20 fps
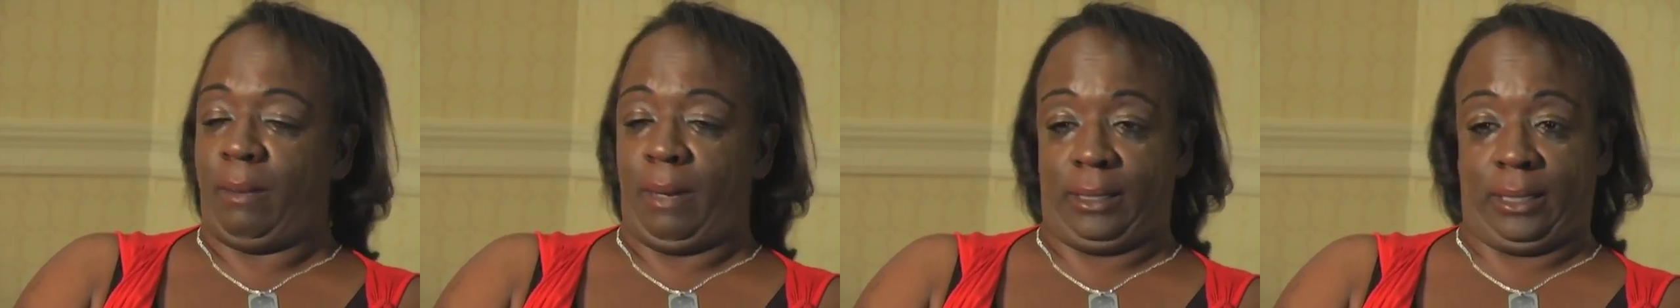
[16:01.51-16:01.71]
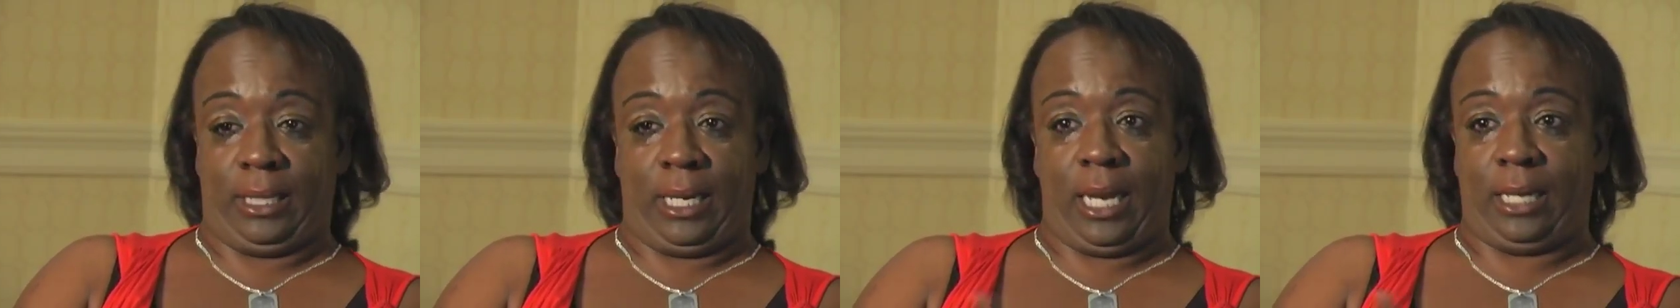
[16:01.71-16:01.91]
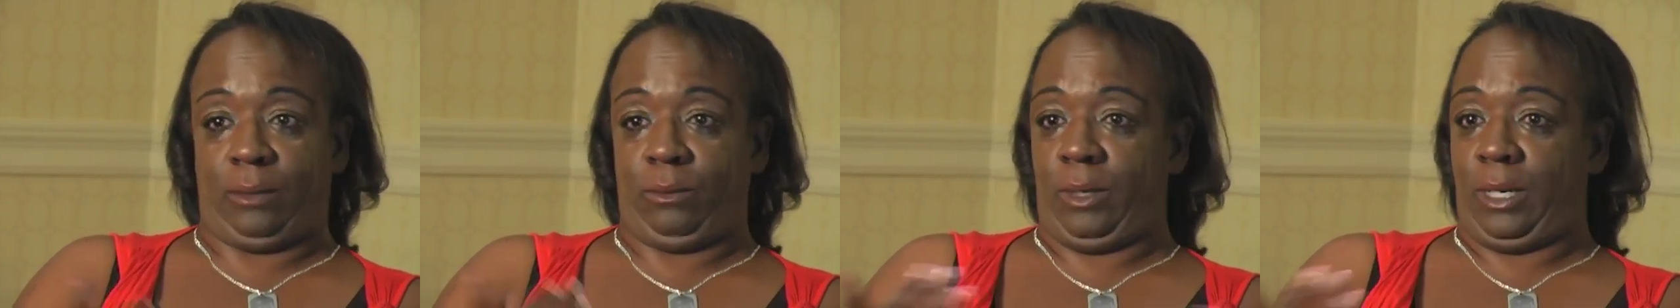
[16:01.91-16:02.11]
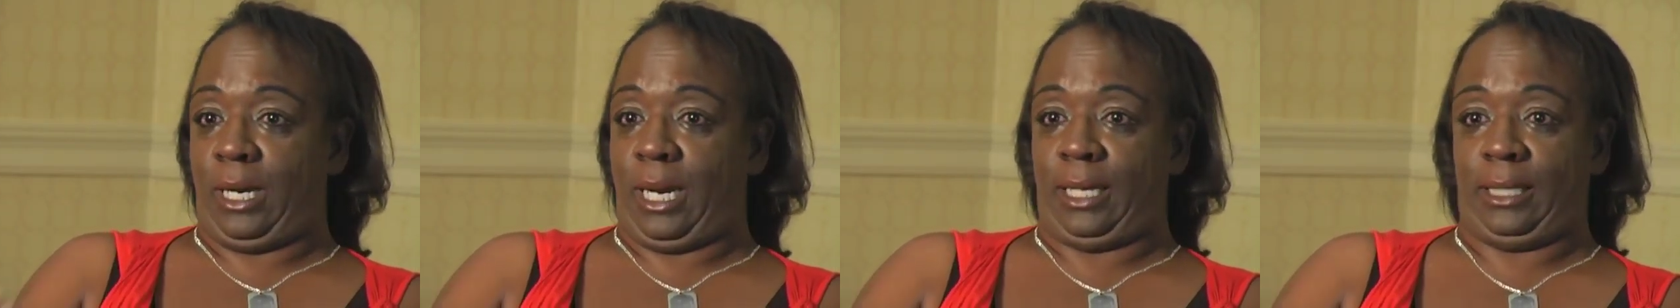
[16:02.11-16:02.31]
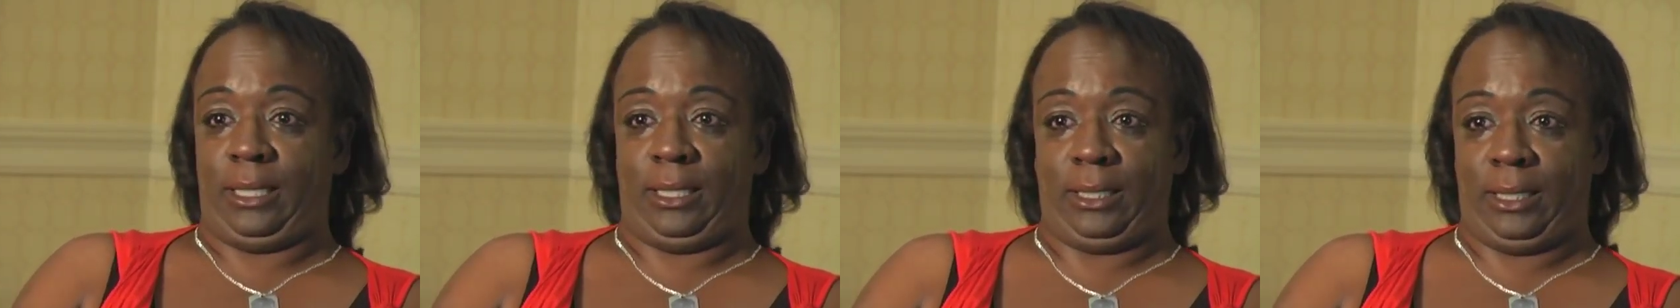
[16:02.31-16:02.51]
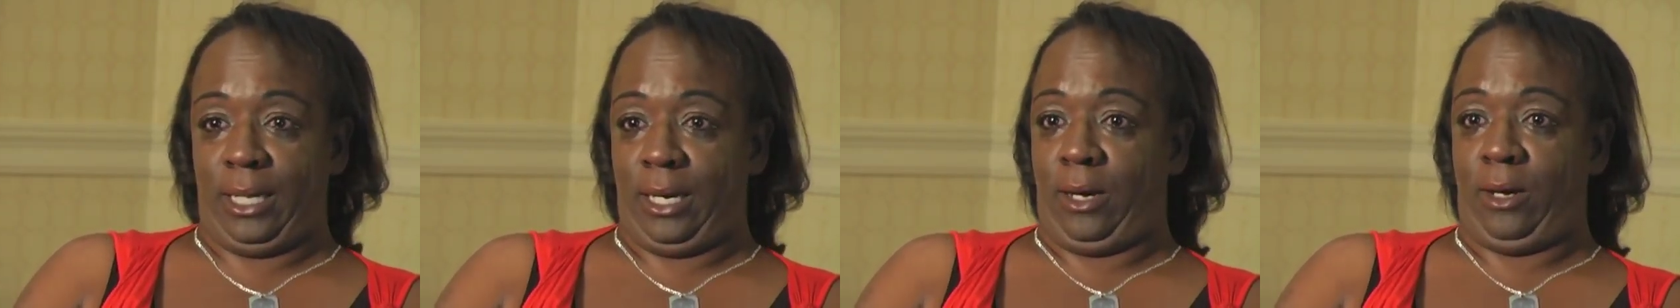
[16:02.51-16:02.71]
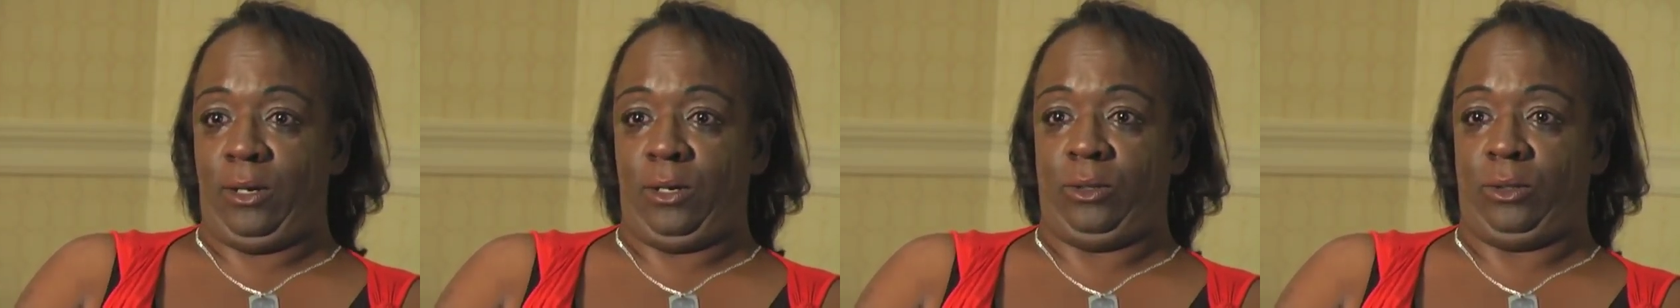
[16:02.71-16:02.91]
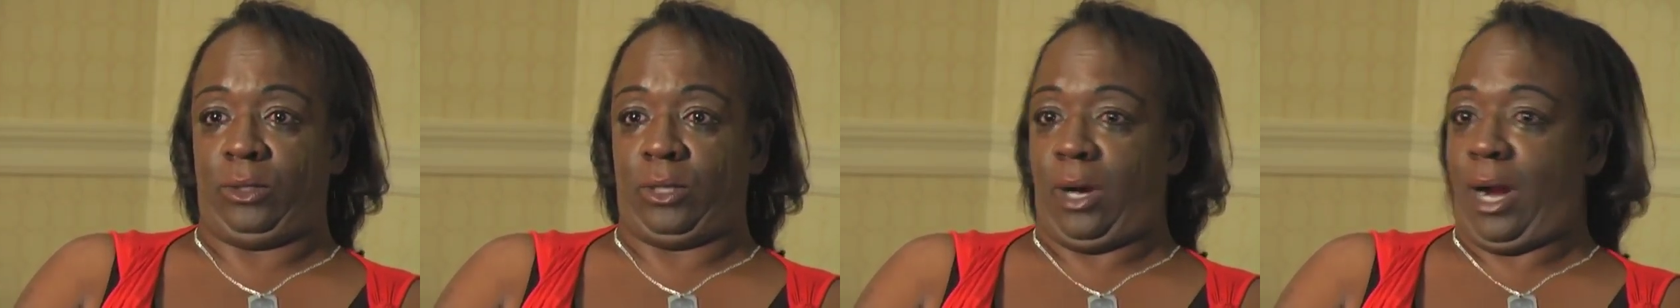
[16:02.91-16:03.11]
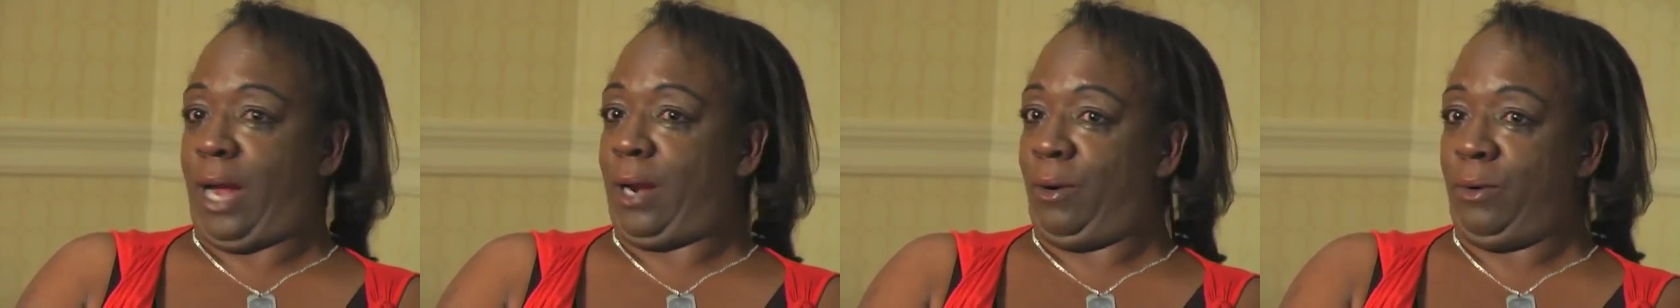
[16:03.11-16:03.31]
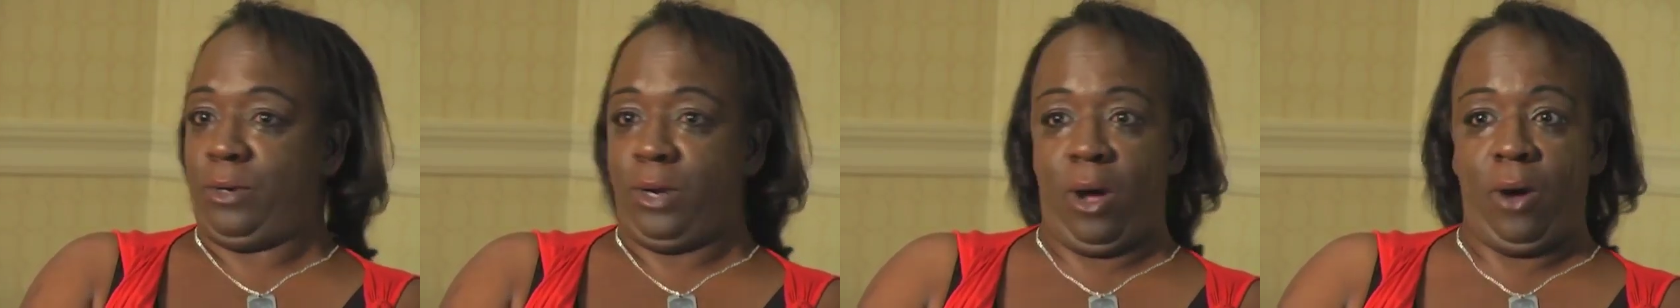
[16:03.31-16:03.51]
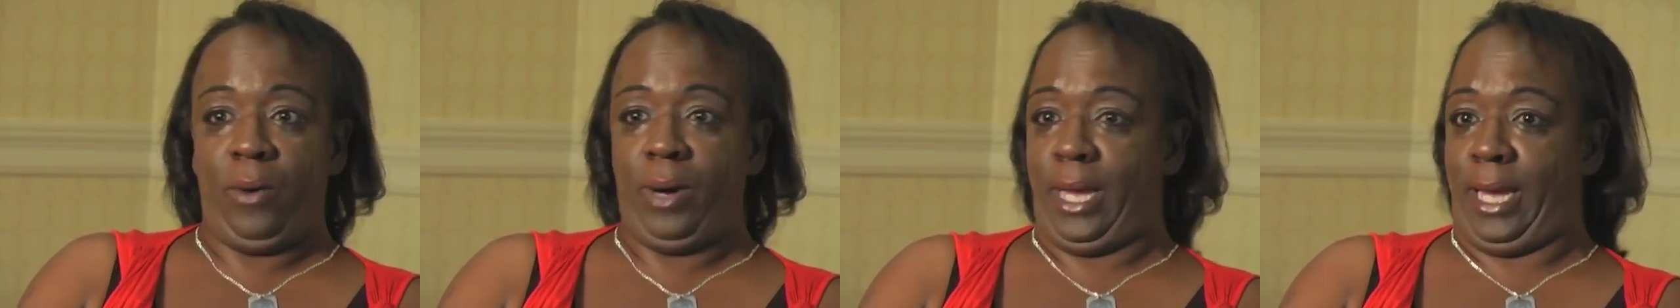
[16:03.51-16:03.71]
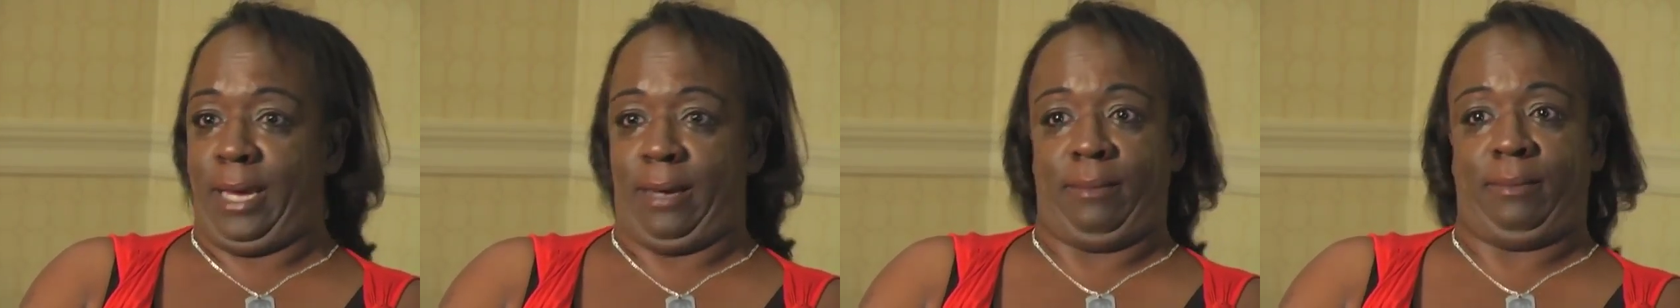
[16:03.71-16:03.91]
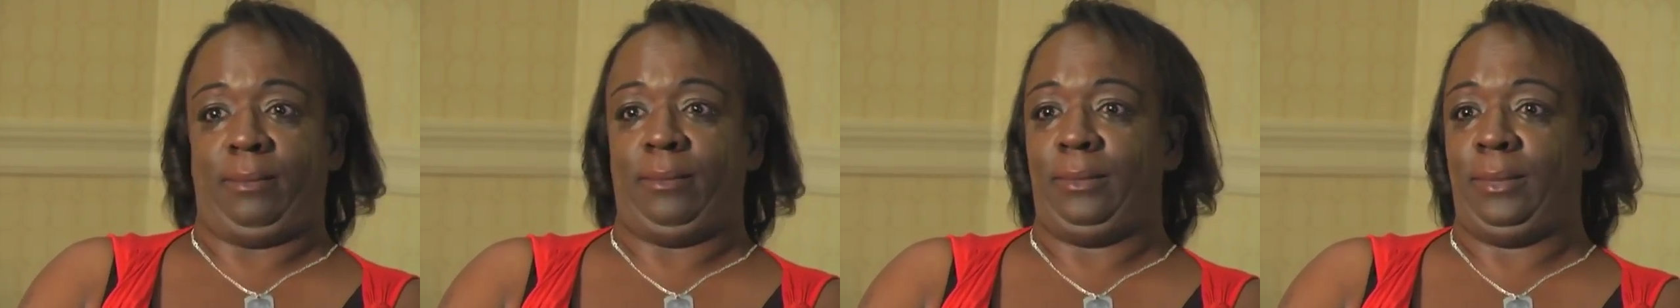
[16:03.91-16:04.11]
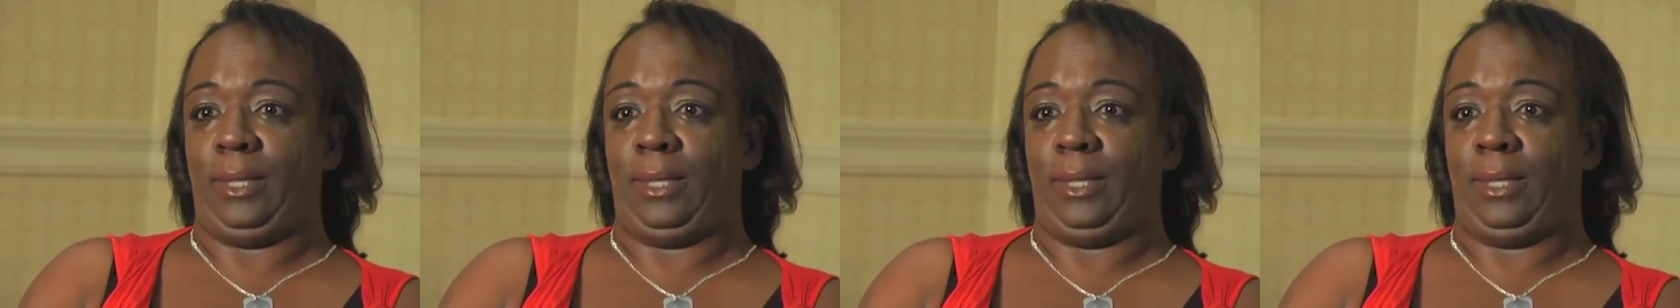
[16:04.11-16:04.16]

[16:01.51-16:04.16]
I said, what did I just tell you, sir? I don't know him.